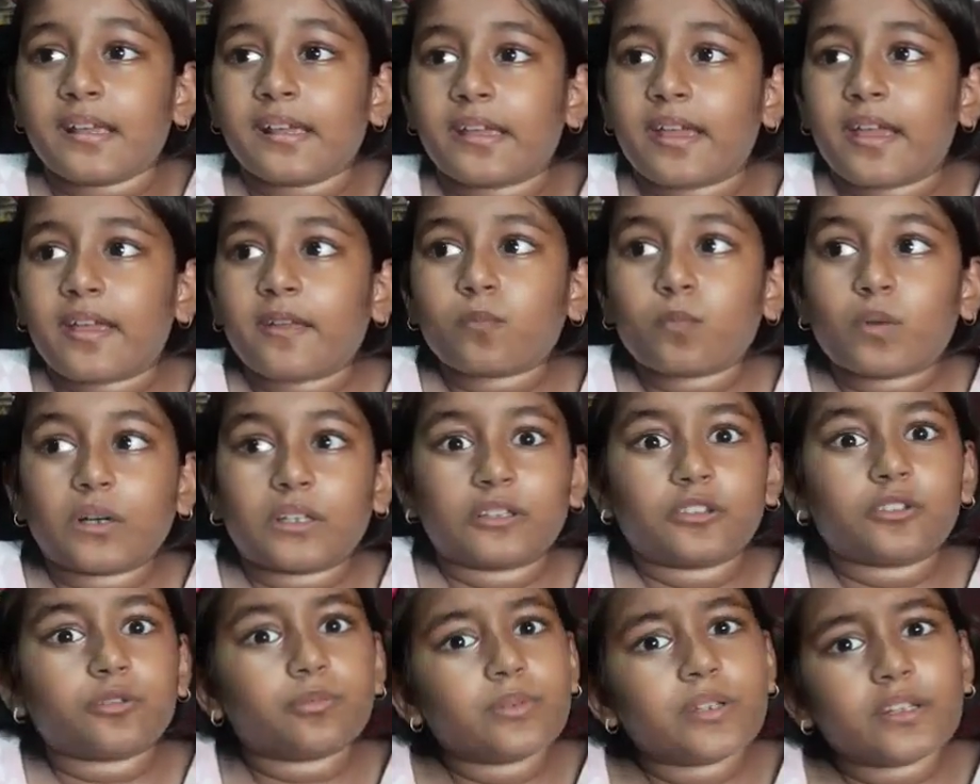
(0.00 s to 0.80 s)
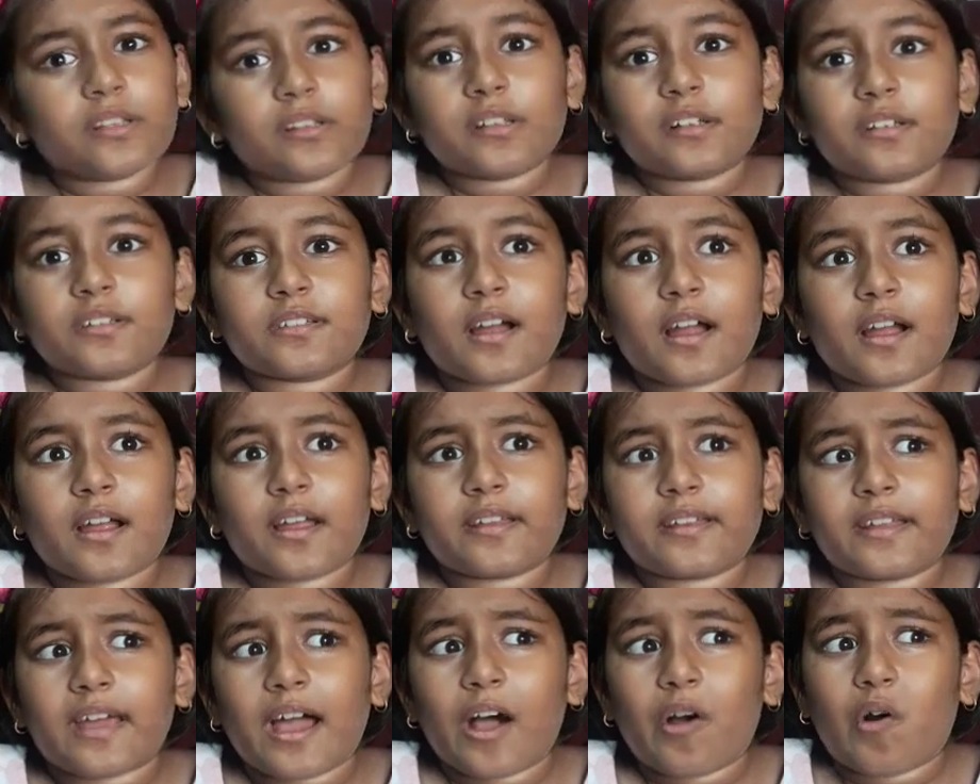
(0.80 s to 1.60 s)
and what the wheelers are
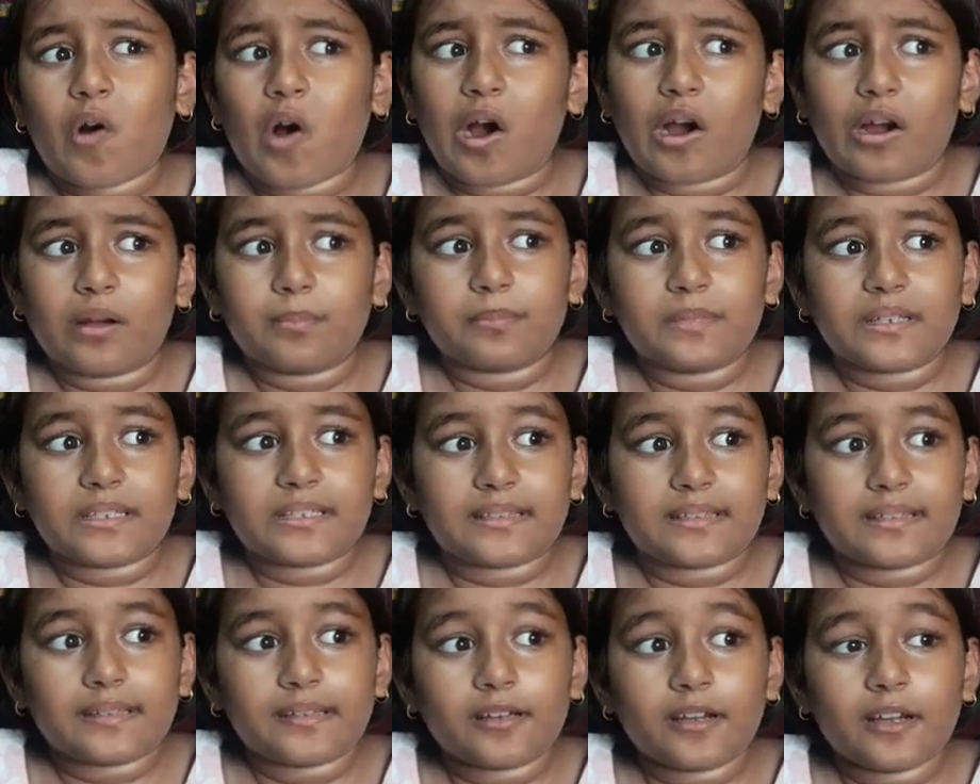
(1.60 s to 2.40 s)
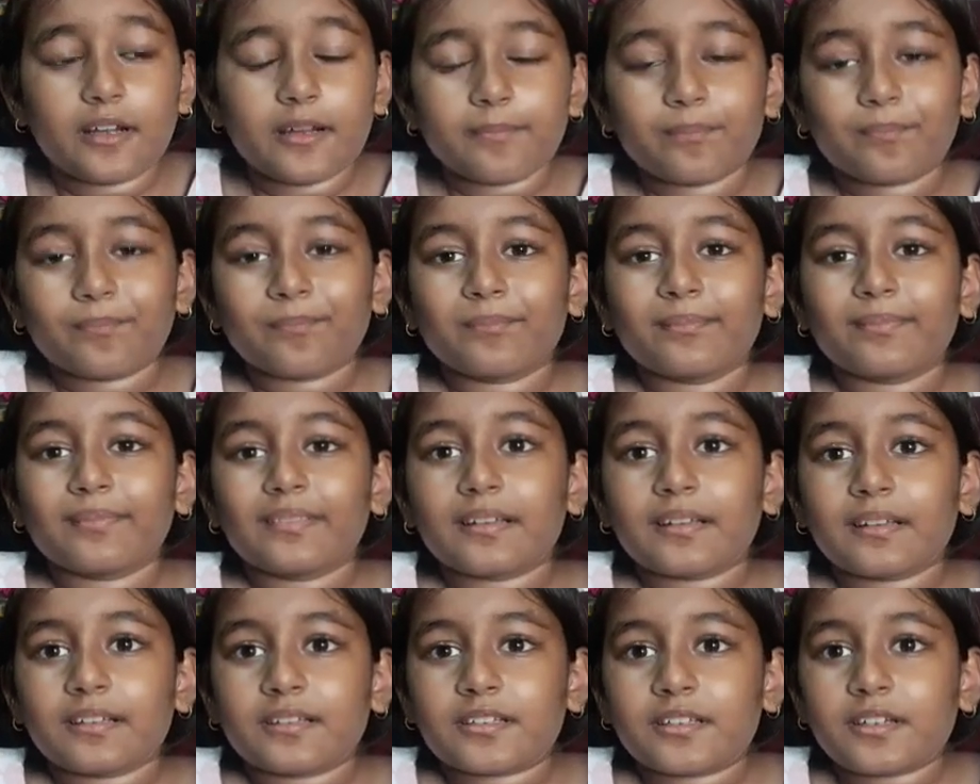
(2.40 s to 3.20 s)
and how harmless they are
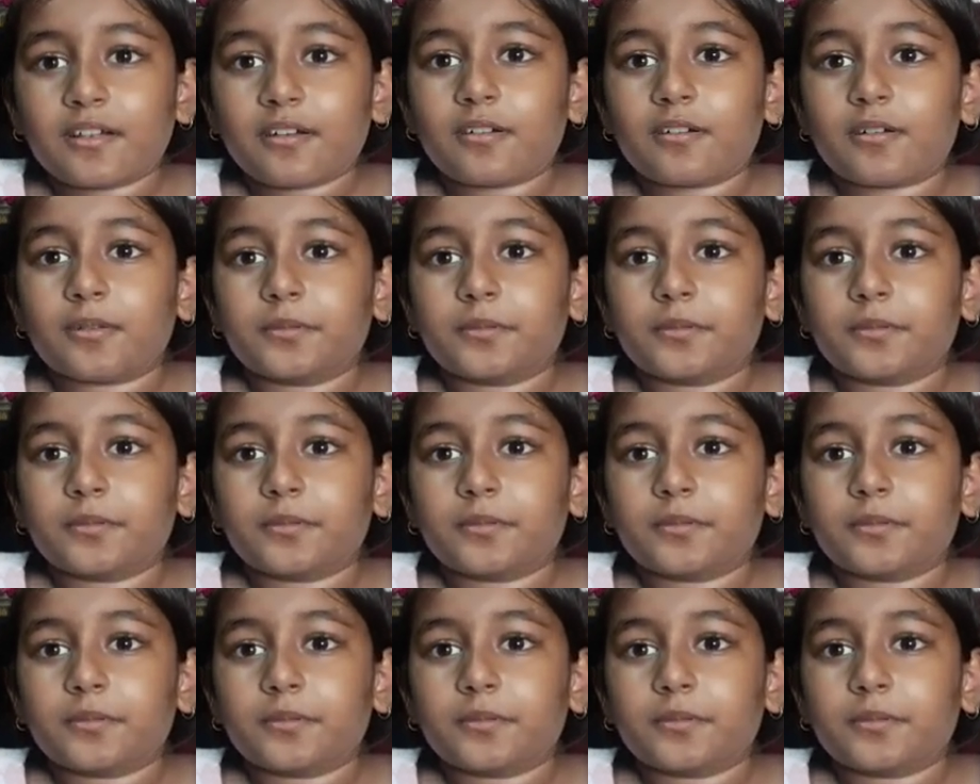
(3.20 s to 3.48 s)
so